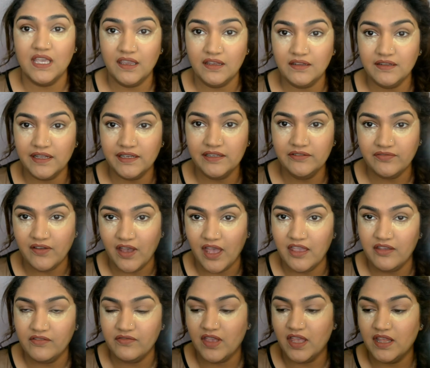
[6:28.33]

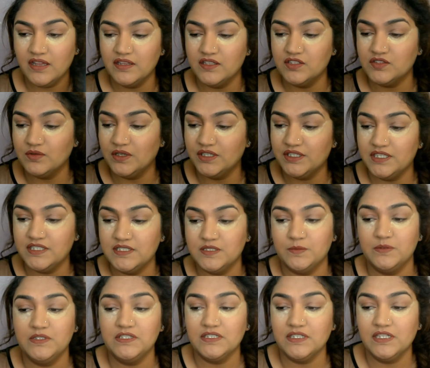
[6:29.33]
$8.95, and this one is
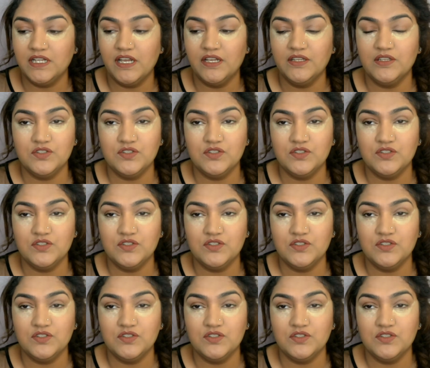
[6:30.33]
Miss Claire.